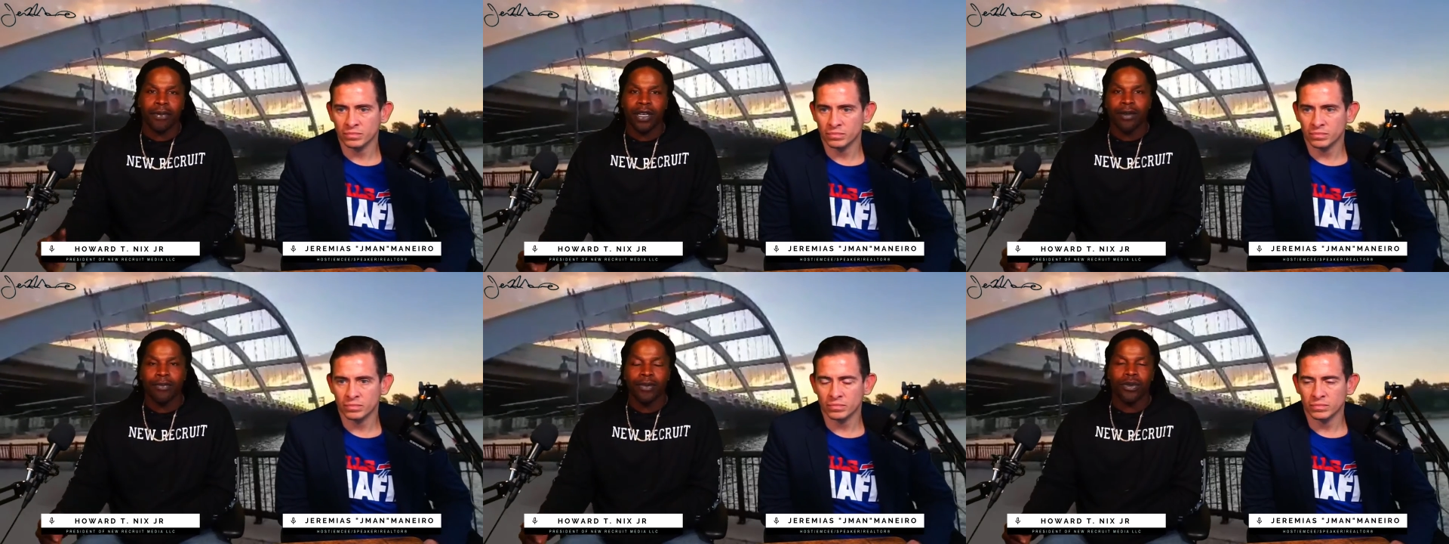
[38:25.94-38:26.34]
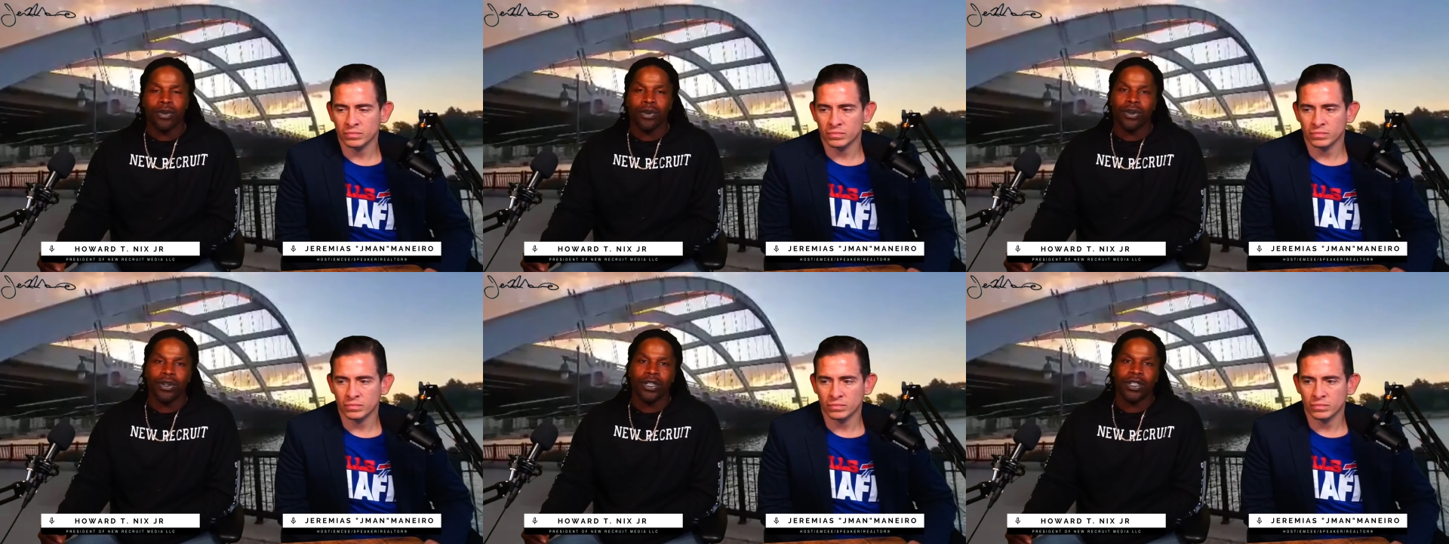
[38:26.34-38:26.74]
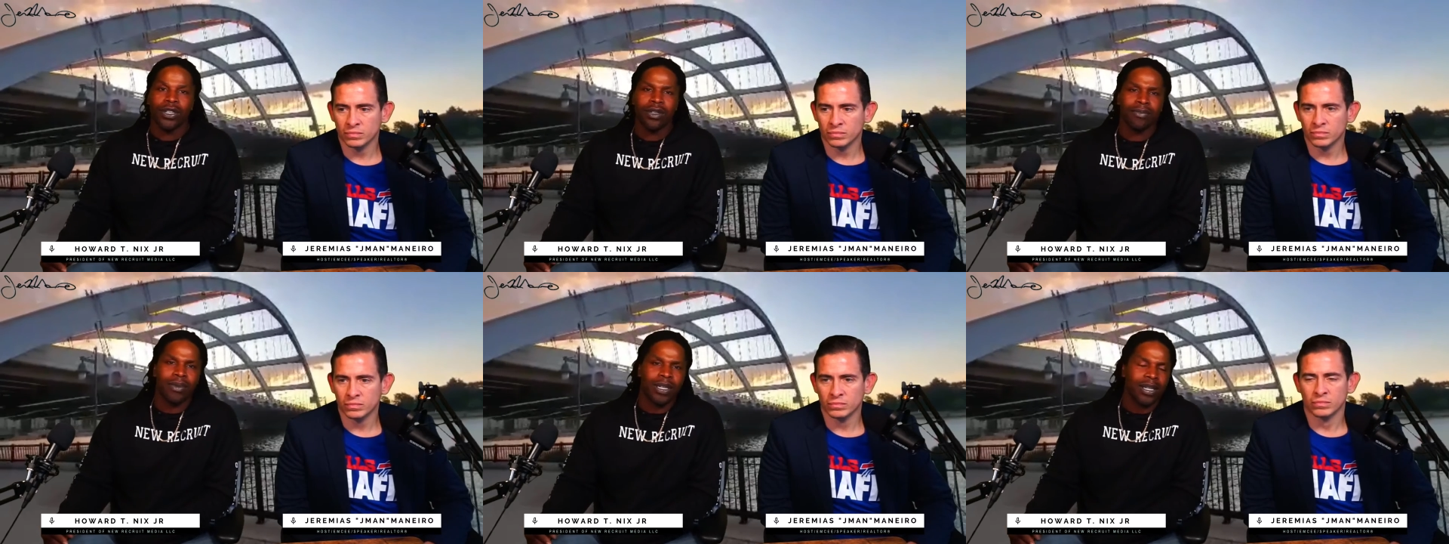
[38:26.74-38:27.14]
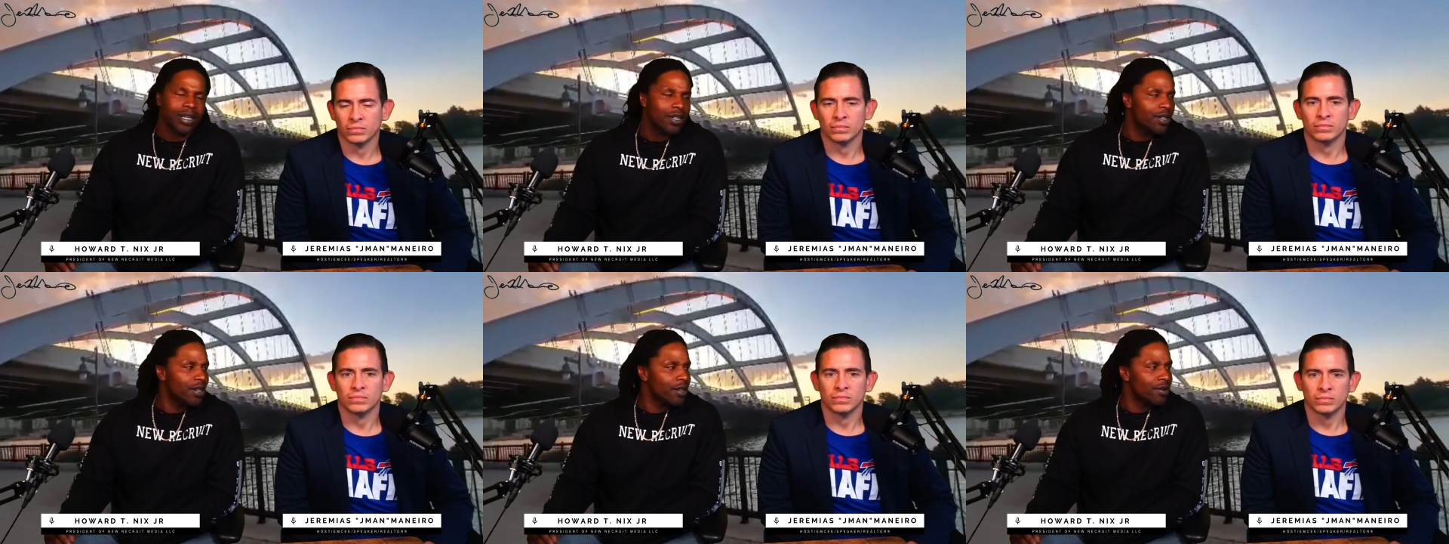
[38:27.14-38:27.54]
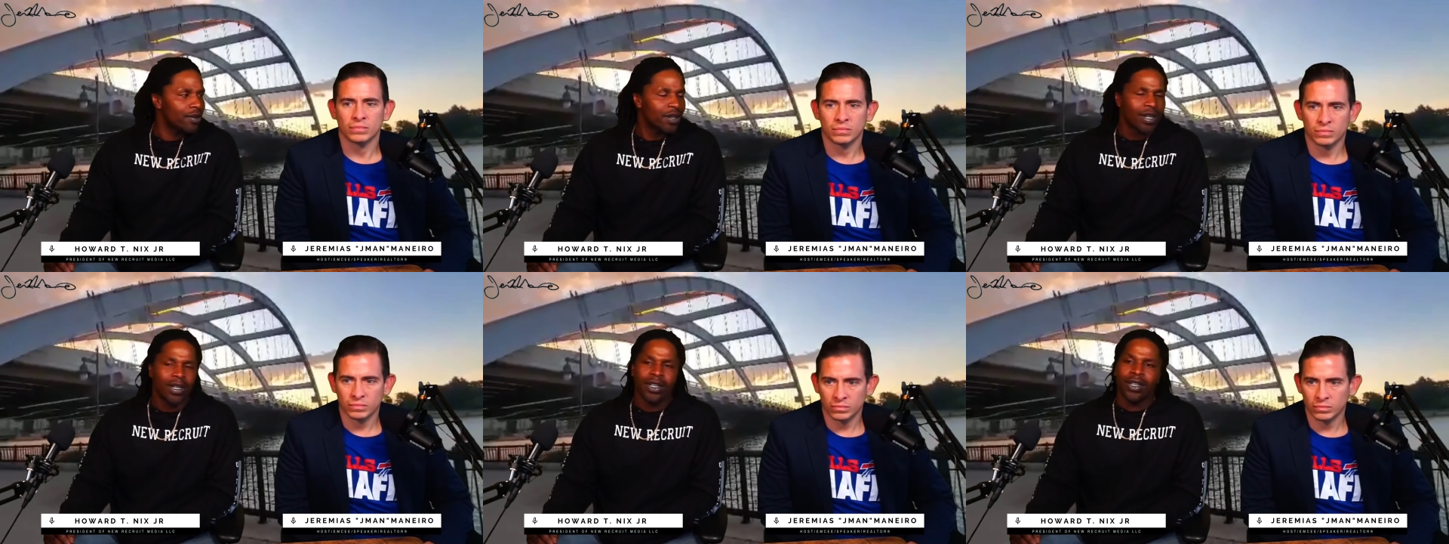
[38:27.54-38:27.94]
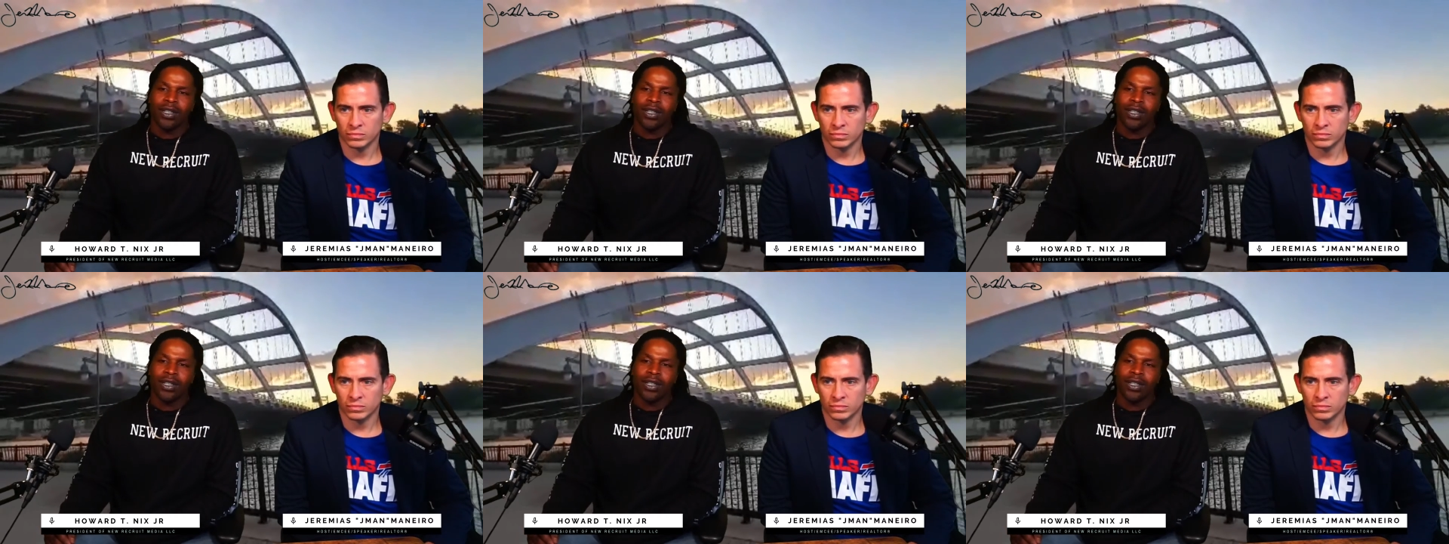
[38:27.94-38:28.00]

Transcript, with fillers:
Speaker 1: people or you can be, you know,